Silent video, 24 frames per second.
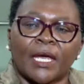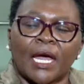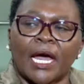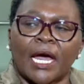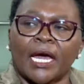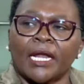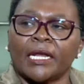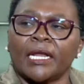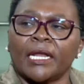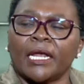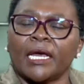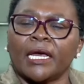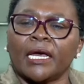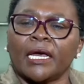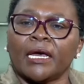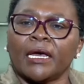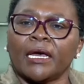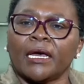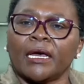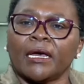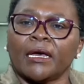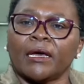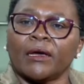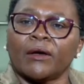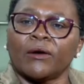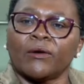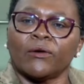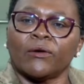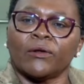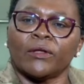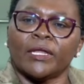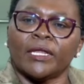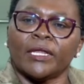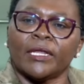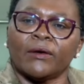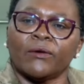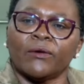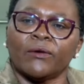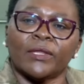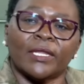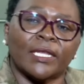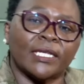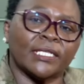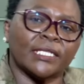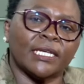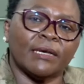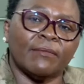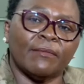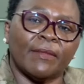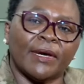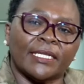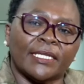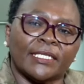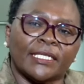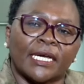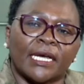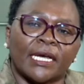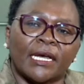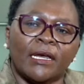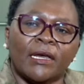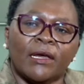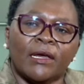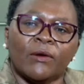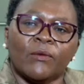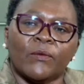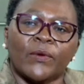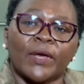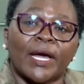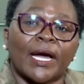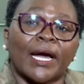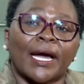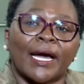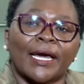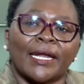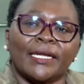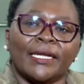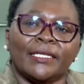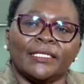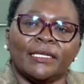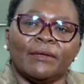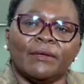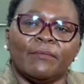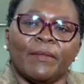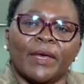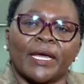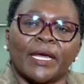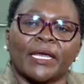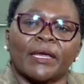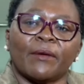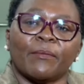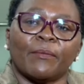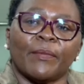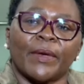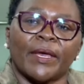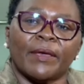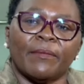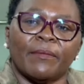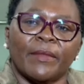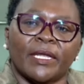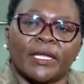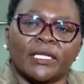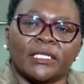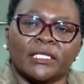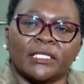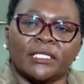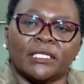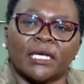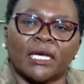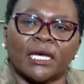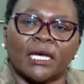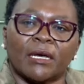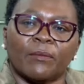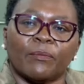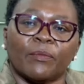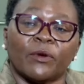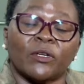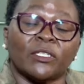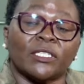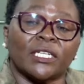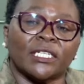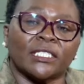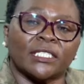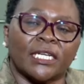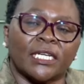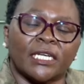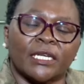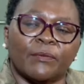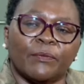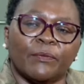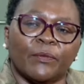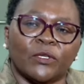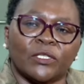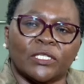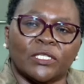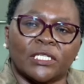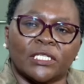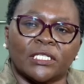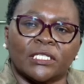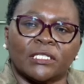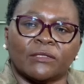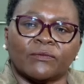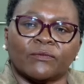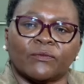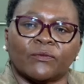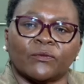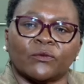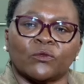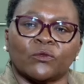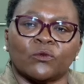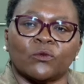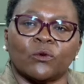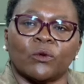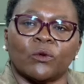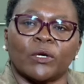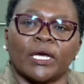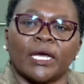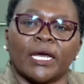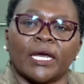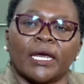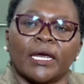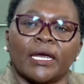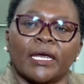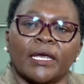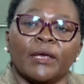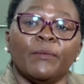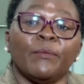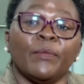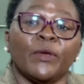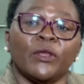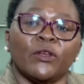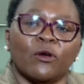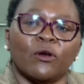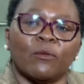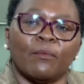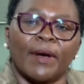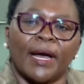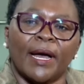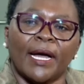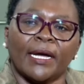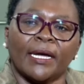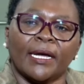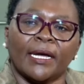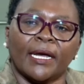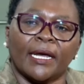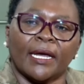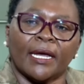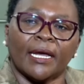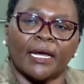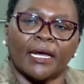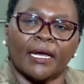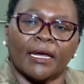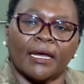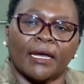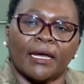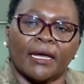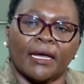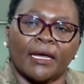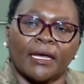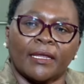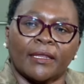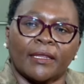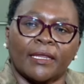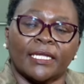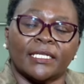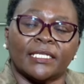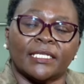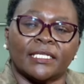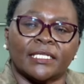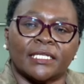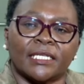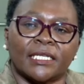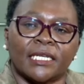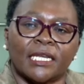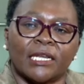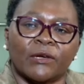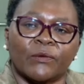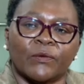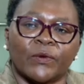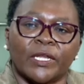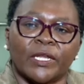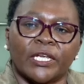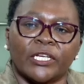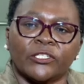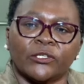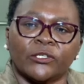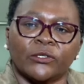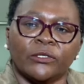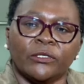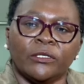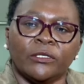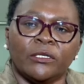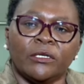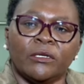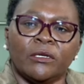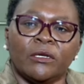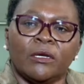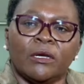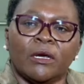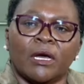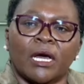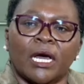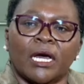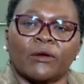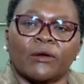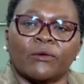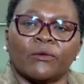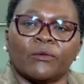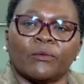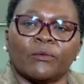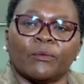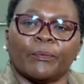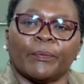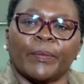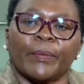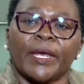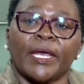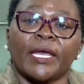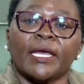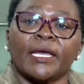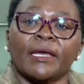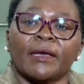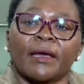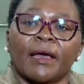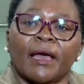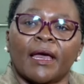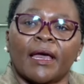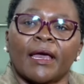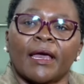And on the same matter, we are currently making payments, protected deposits to Imperial Bank that is in liquidation, and paying